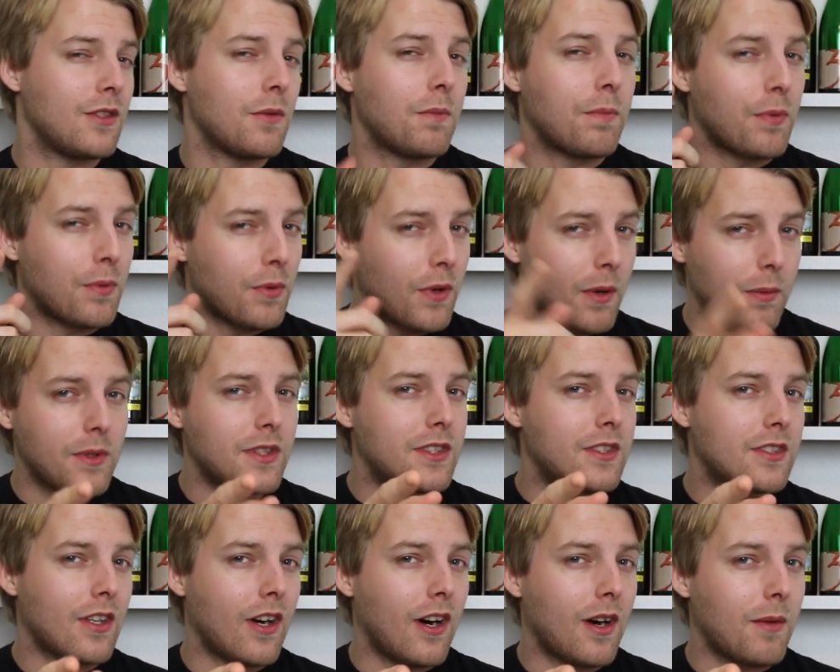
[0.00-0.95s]
You probably
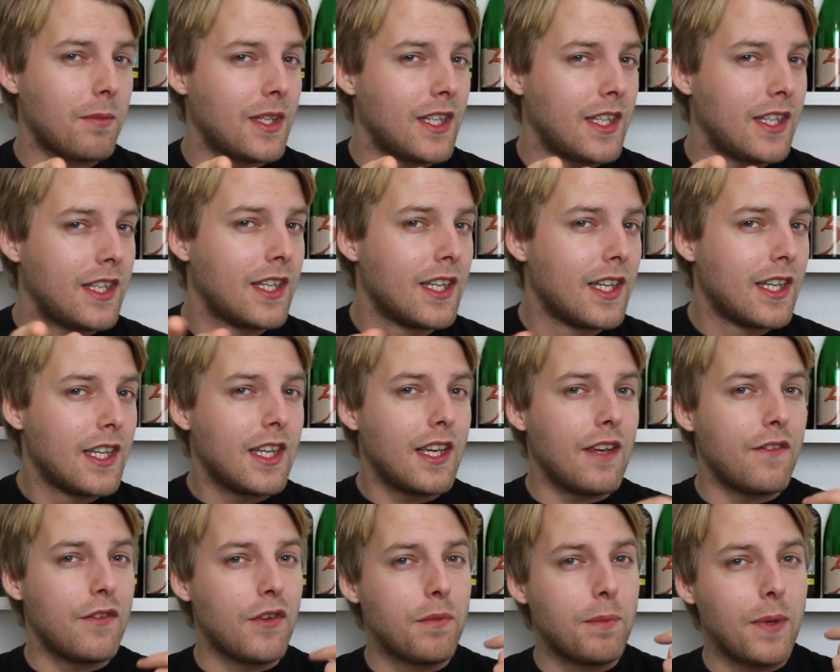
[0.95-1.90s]
saw me,
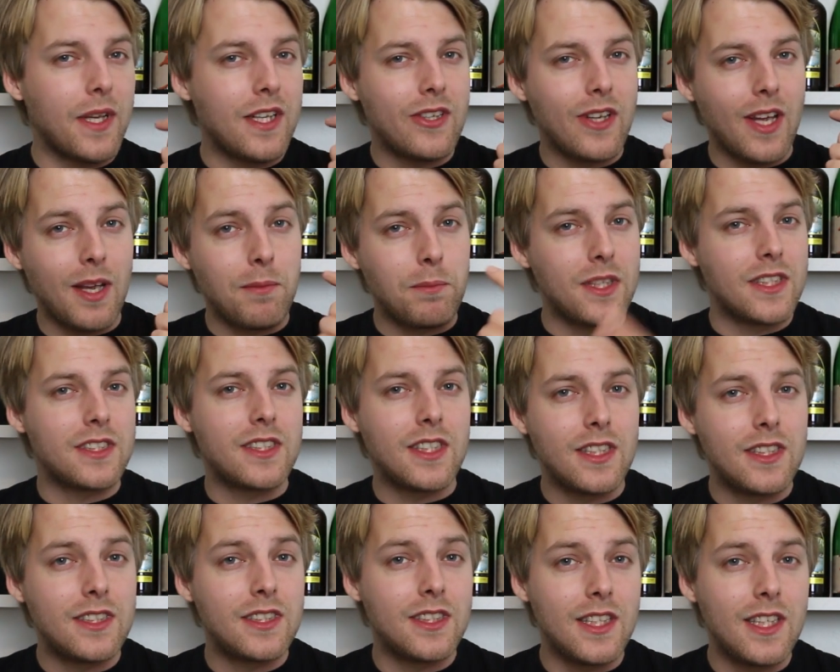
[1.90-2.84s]
if you've been to
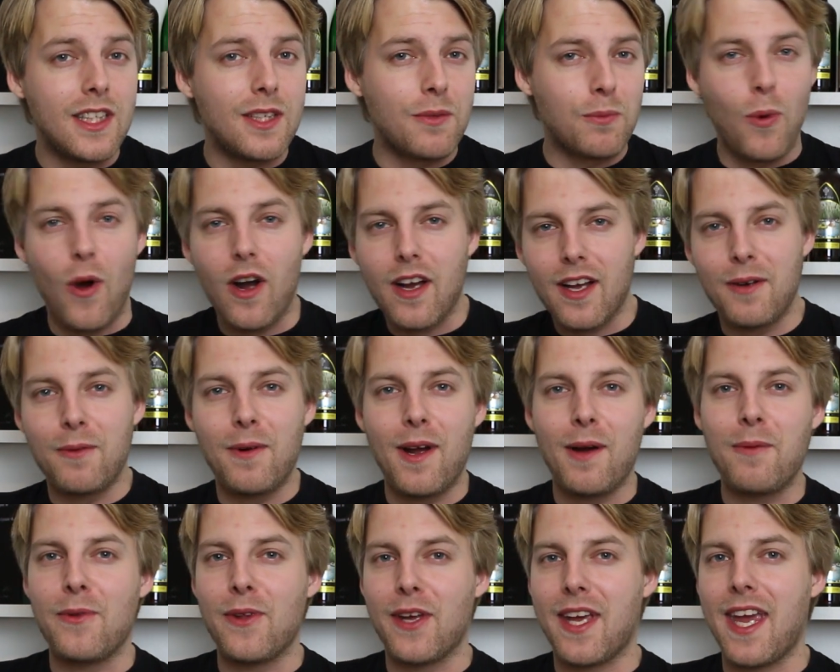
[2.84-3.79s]
MBCC, walking
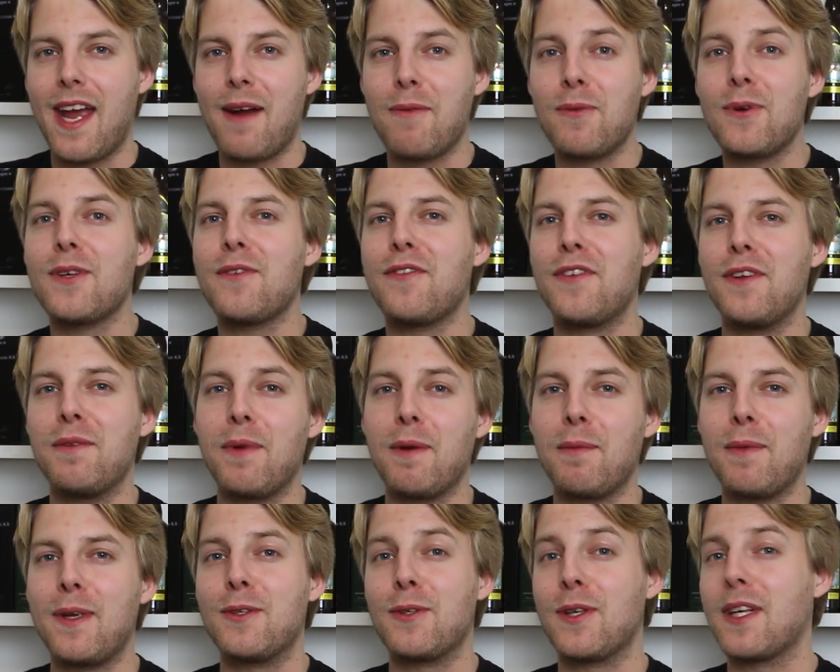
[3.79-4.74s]
around with a camera,
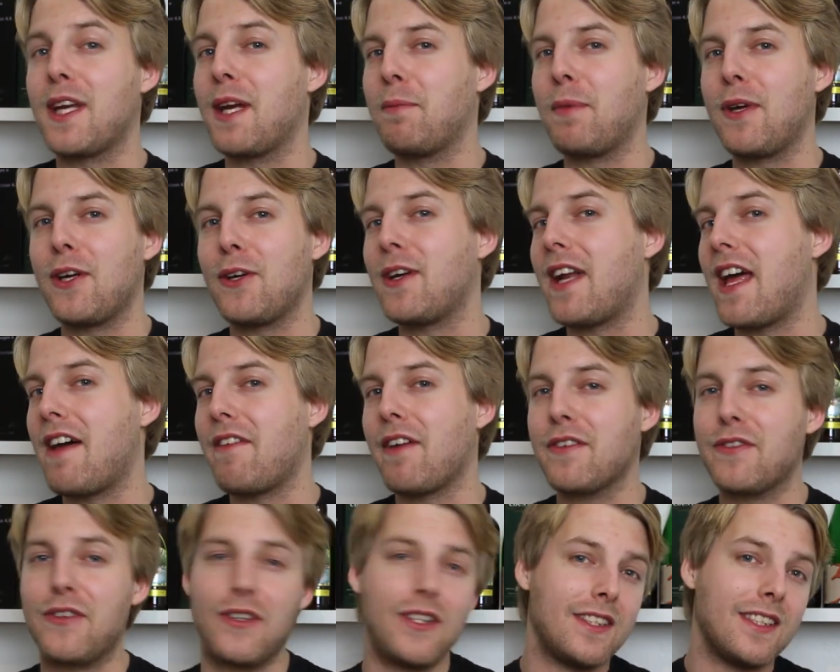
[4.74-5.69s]
filming me drinking beer and
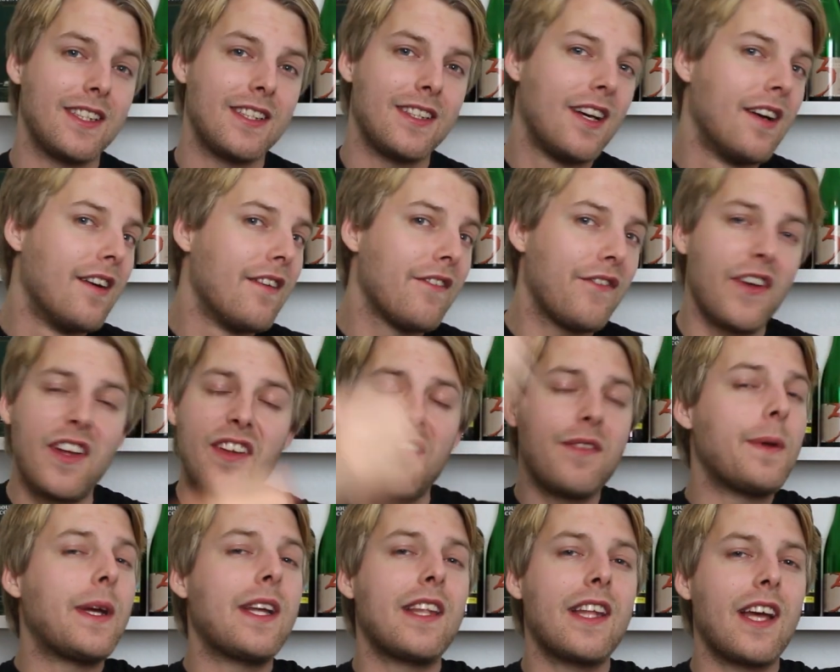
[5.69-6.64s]
having fun, and
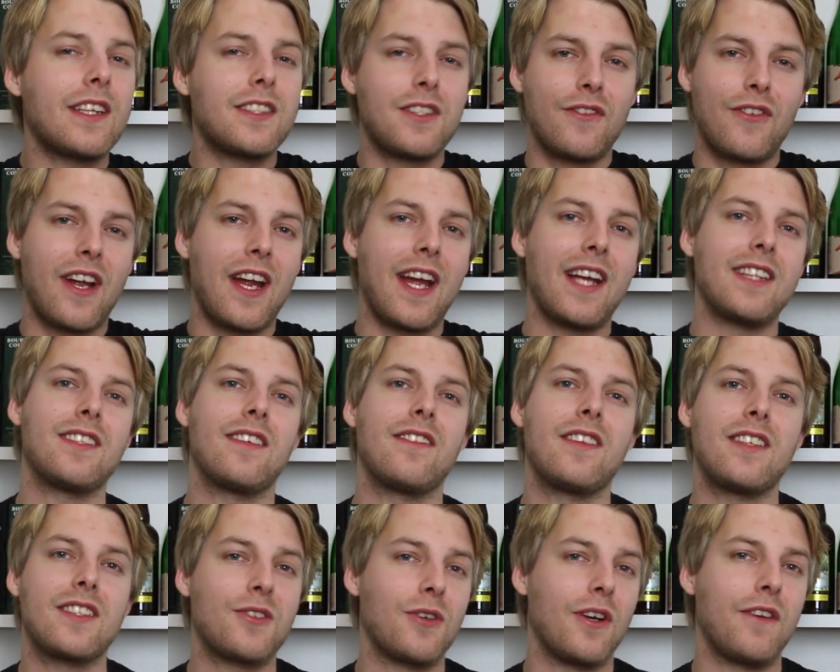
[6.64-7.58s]
filming the extravaganza
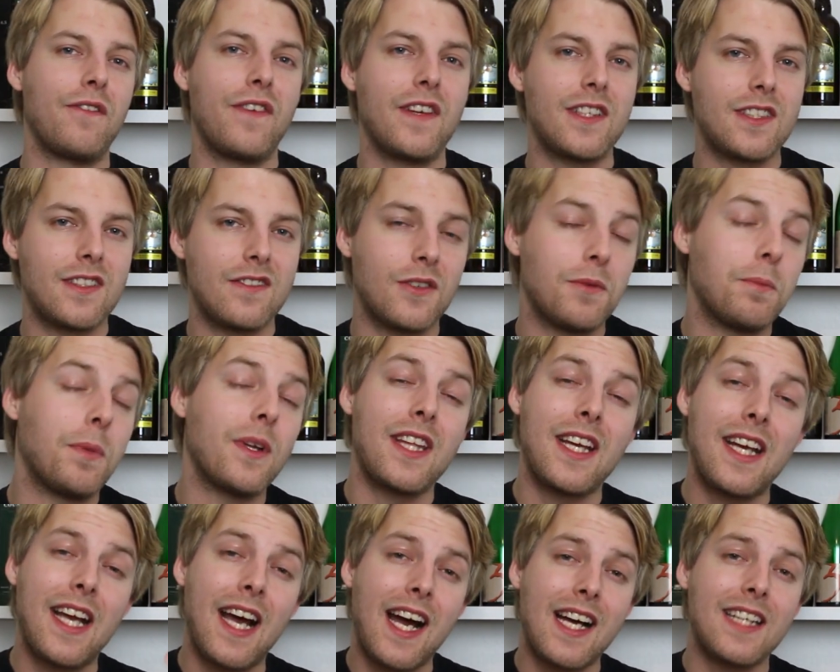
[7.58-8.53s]
of this great festival. But
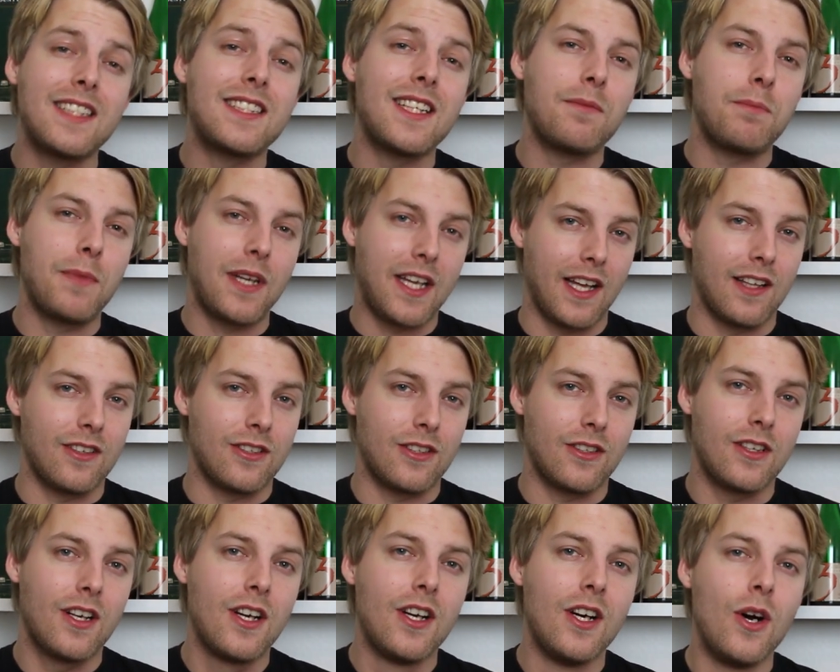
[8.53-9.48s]
the guys at
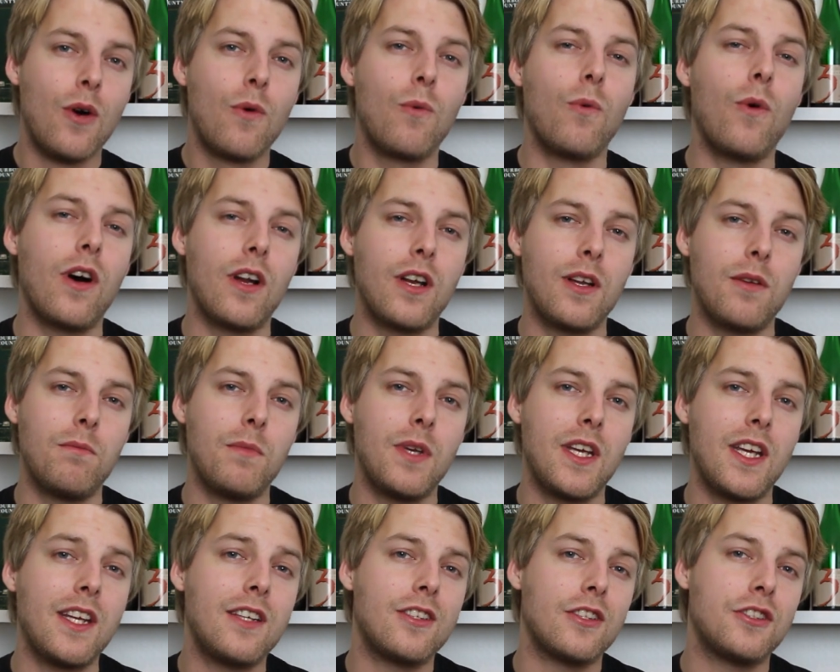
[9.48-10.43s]
Mikkeller wanted
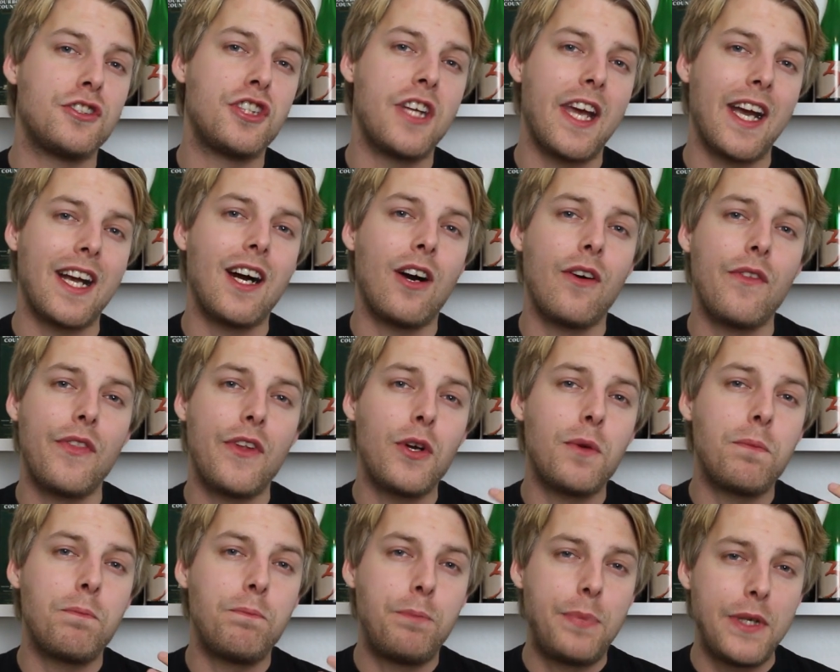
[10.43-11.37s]
me to check out
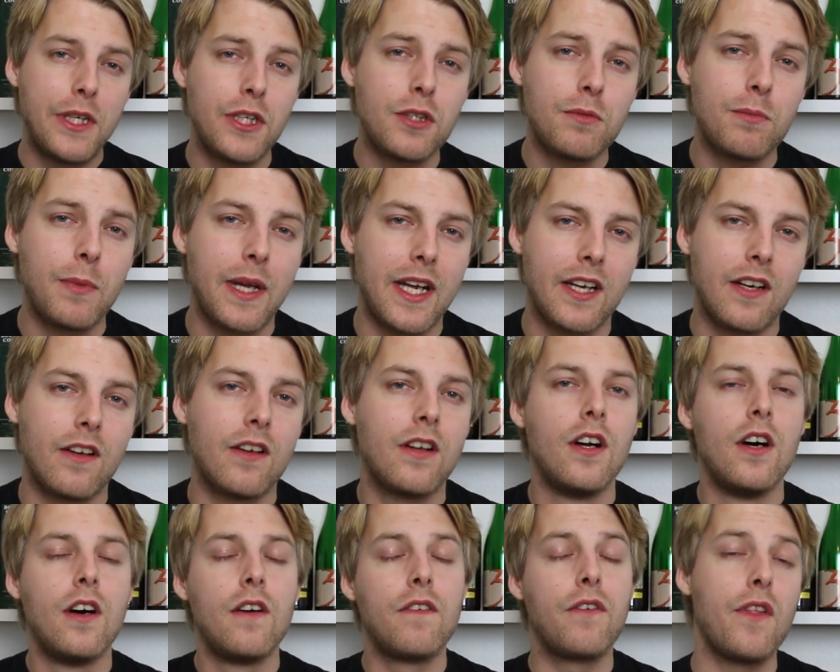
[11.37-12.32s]
their beer
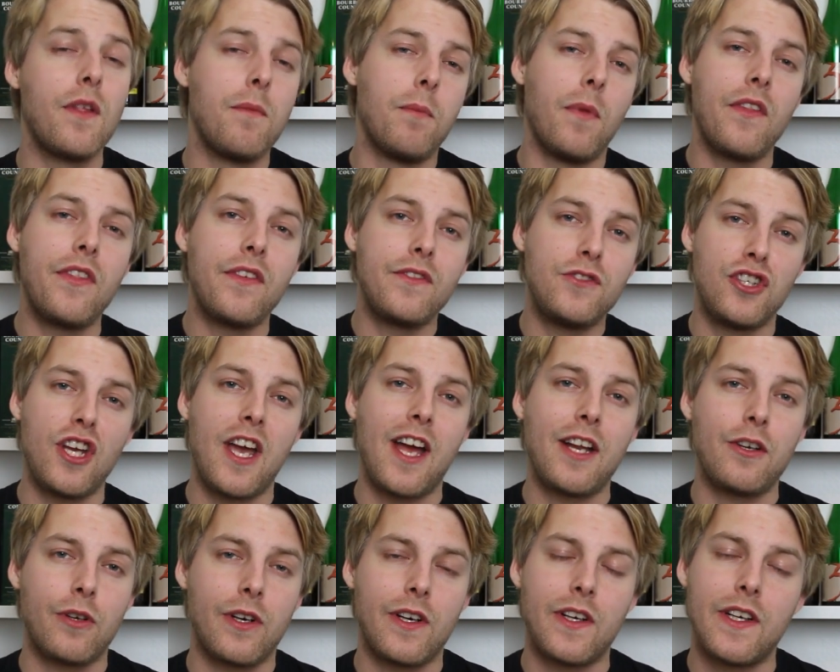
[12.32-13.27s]
mail for the month of
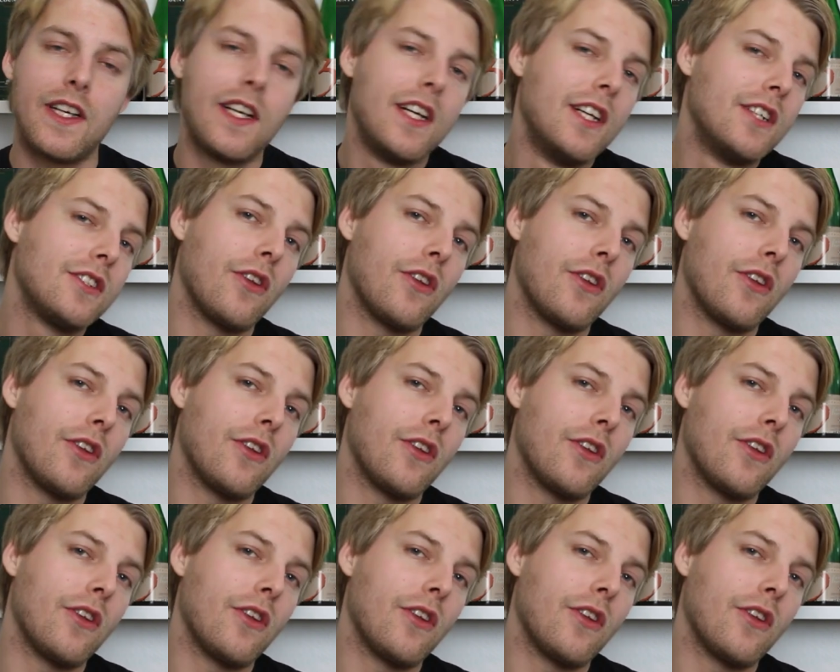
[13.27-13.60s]
January.